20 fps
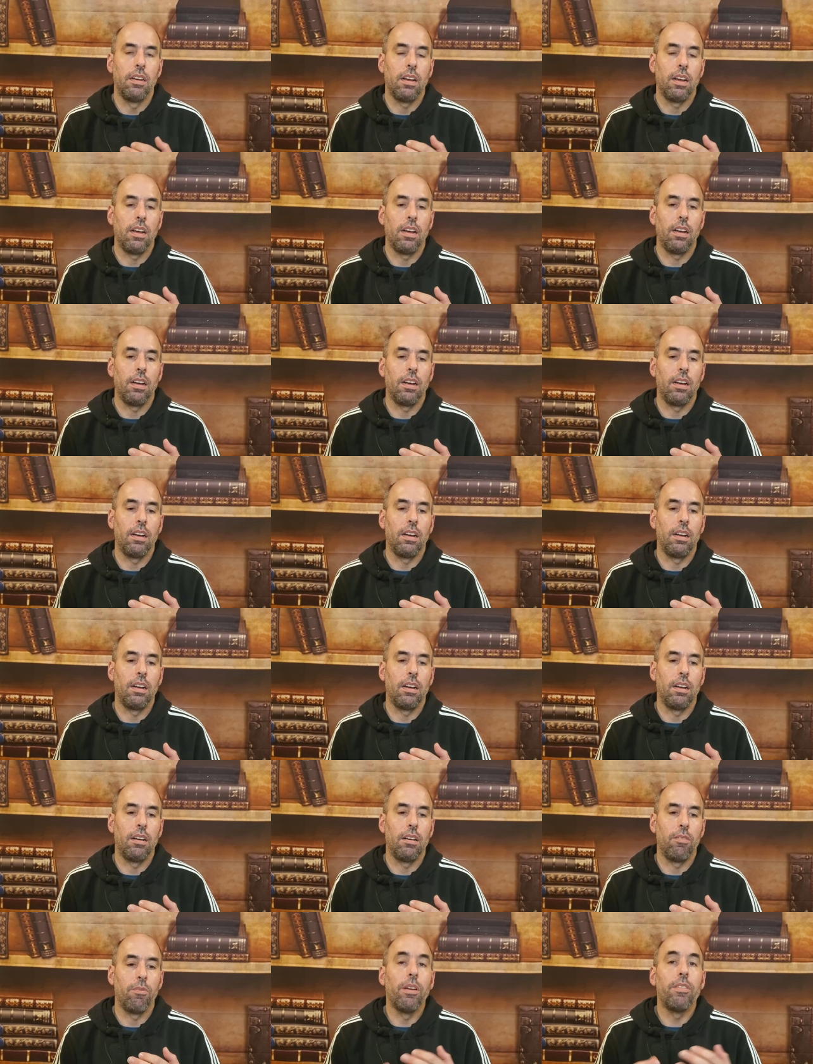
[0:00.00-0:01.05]

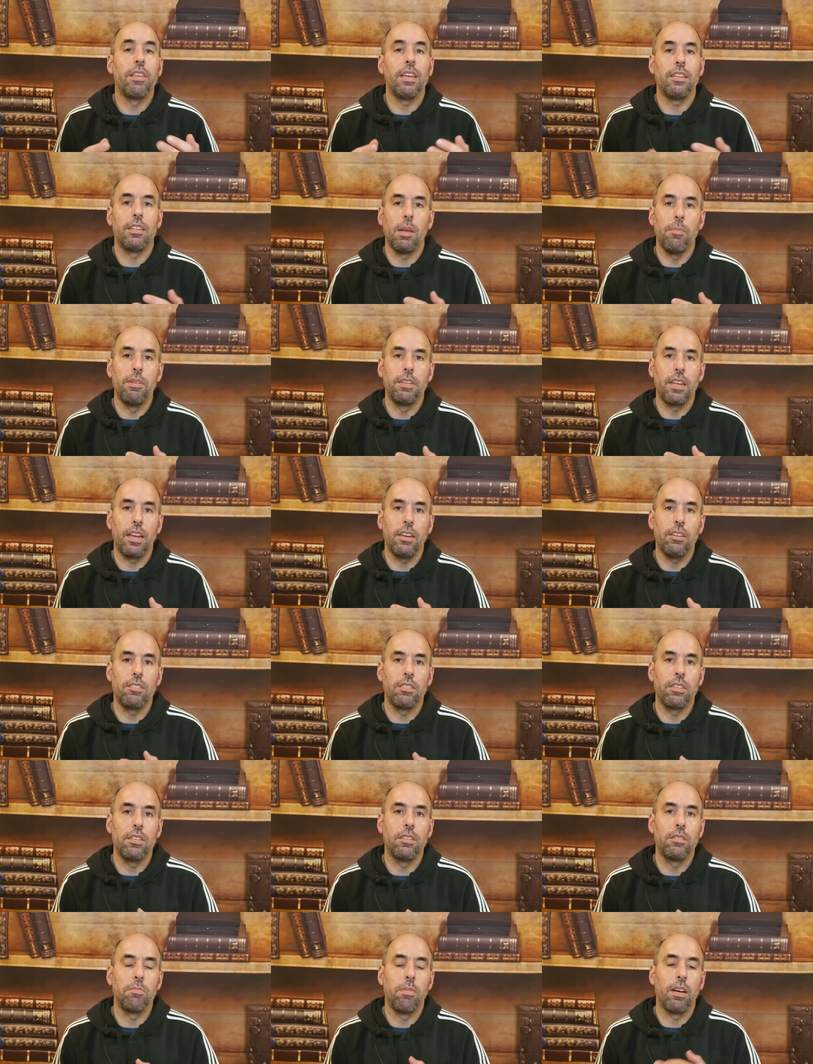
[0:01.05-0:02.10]
uh, with these
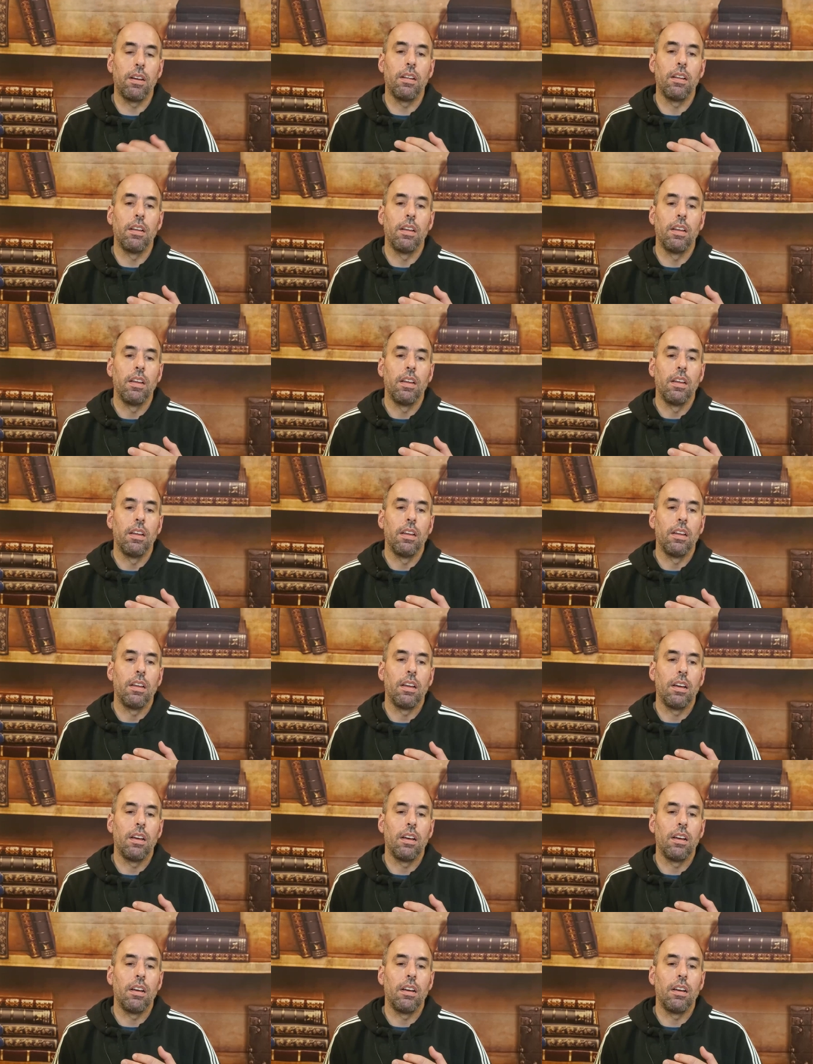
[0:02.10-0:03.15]
limitations, but
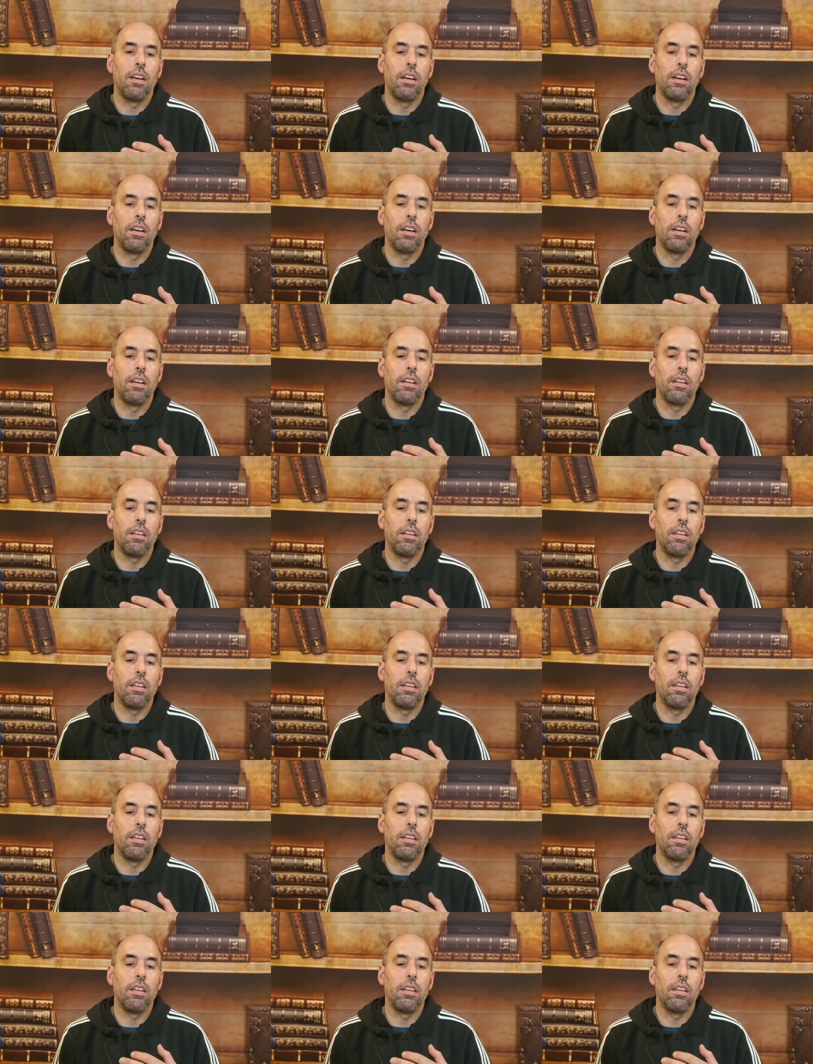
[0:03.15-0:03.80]
uh,